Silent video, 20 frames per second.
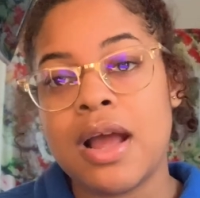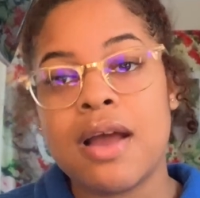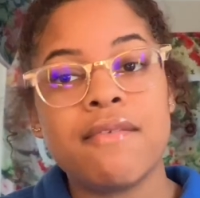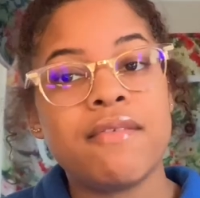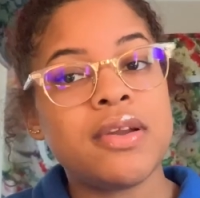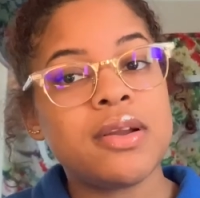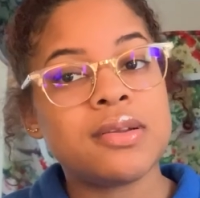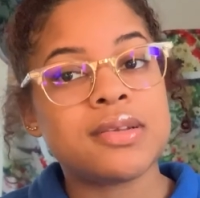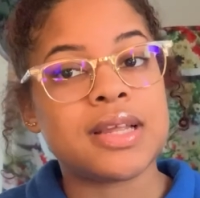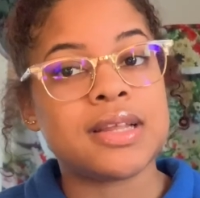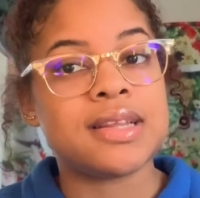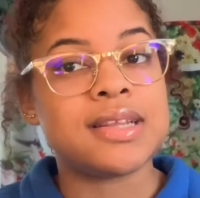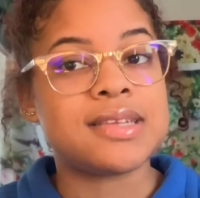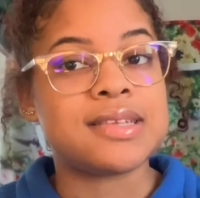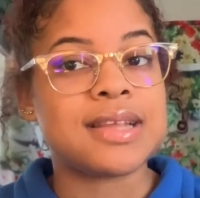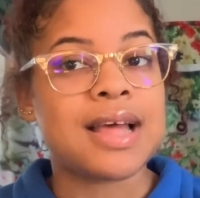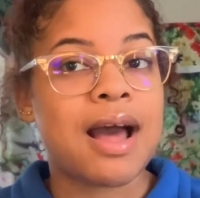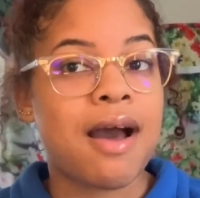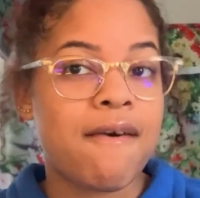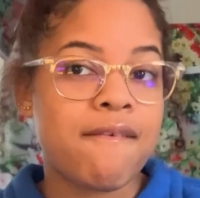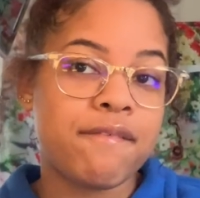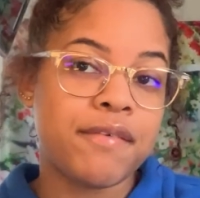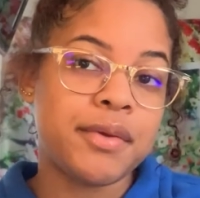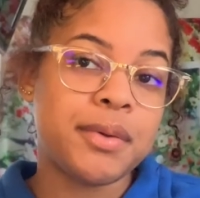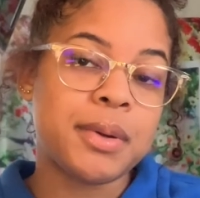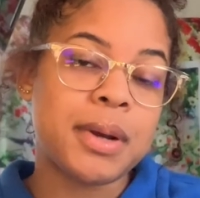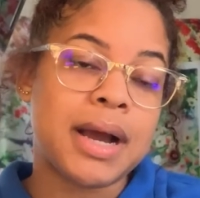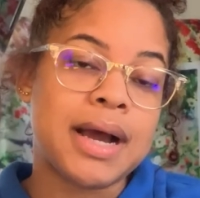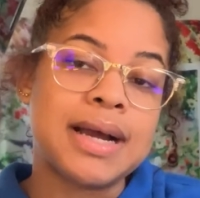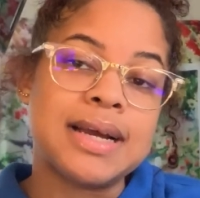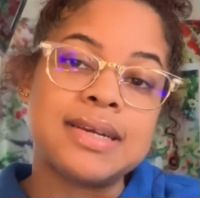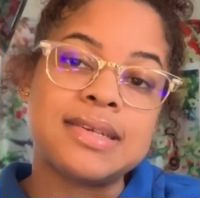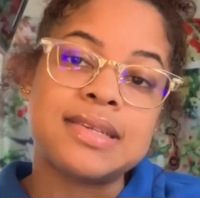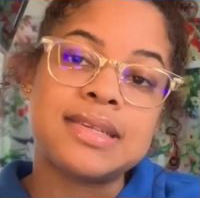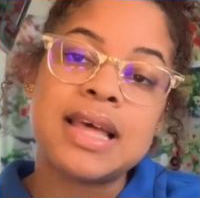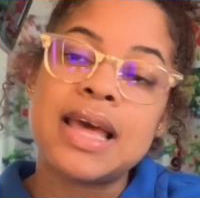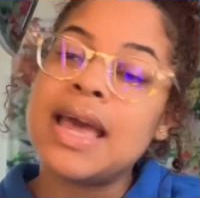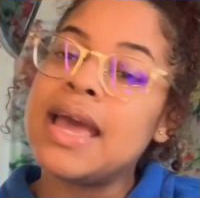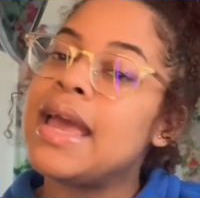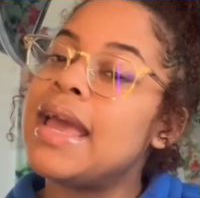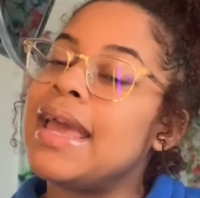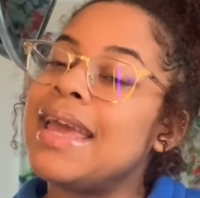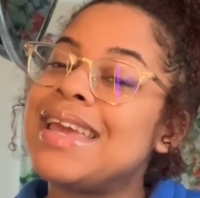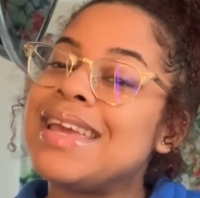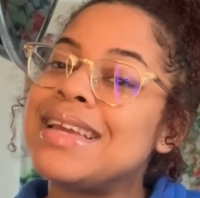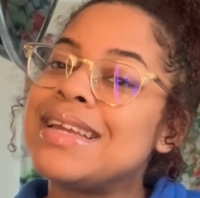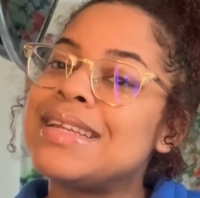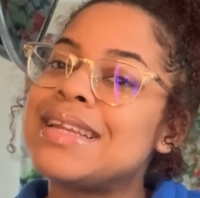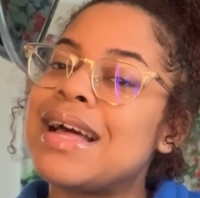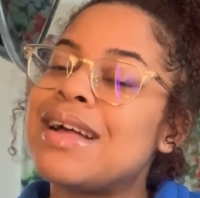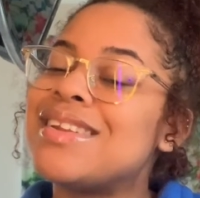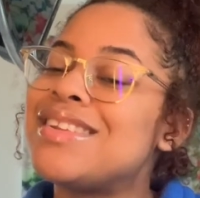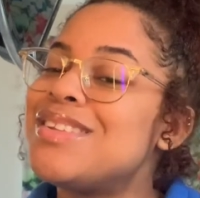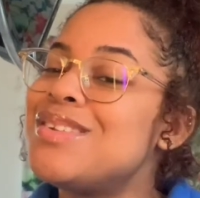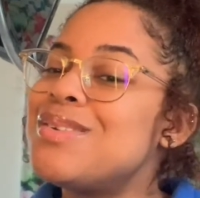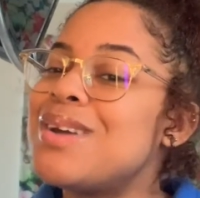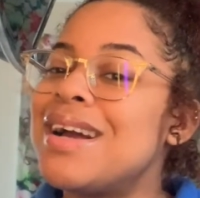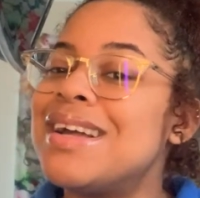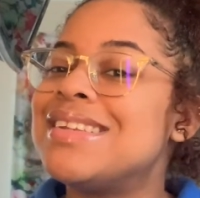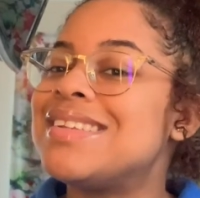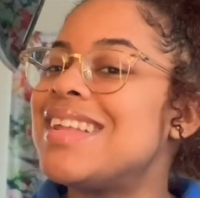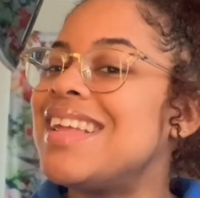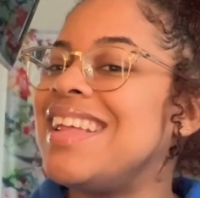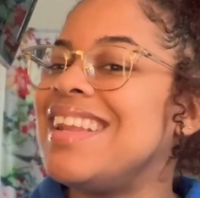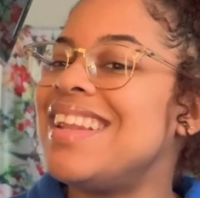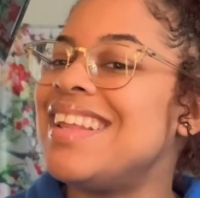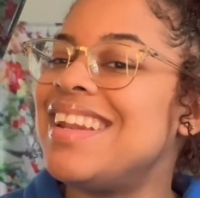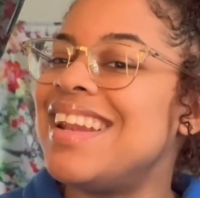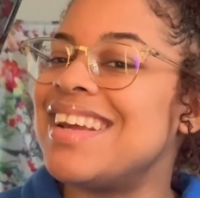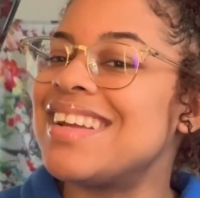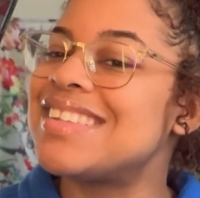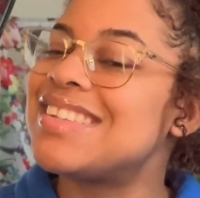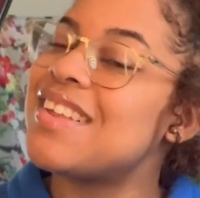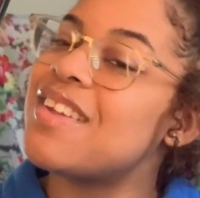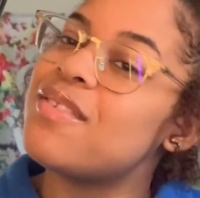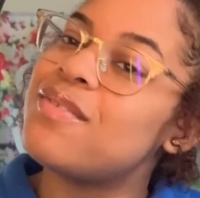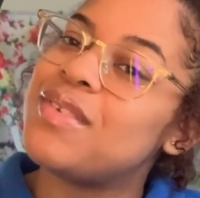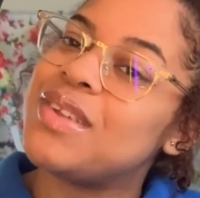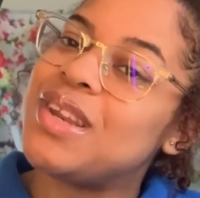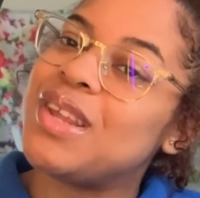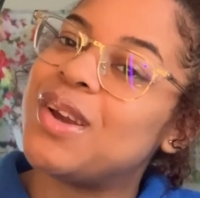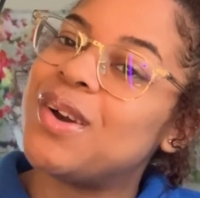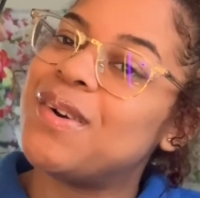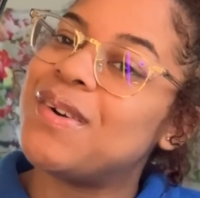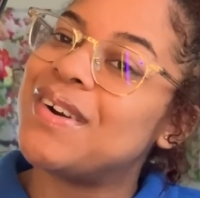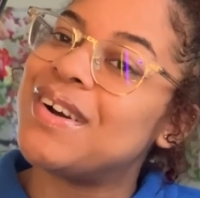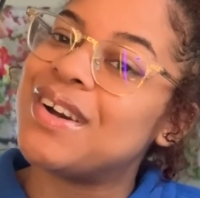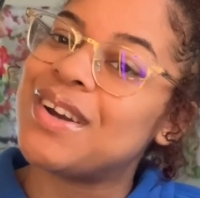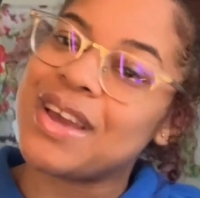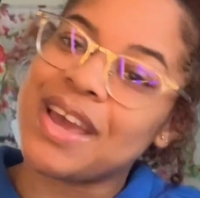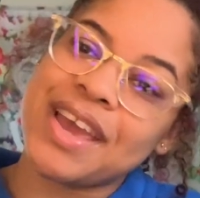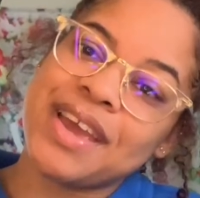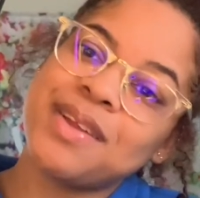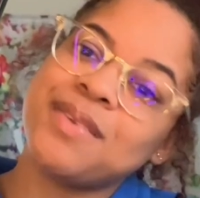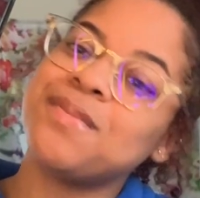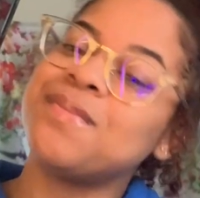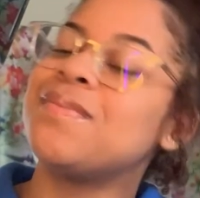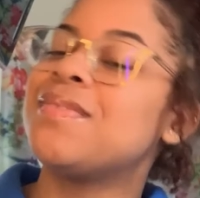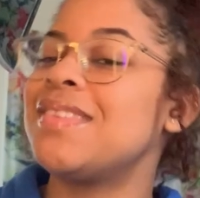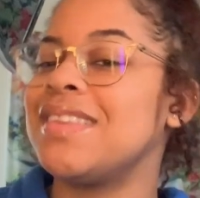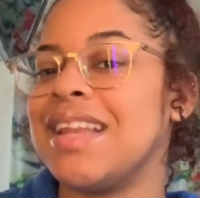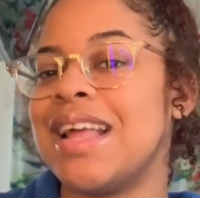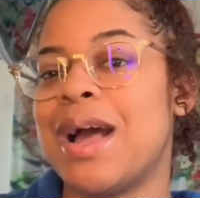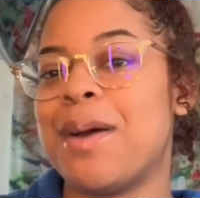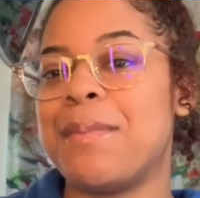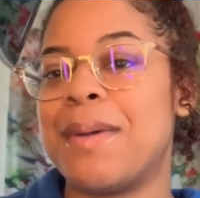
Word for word: videos like this out for you guys, and I'll see you guys in the next video. Okay, I'm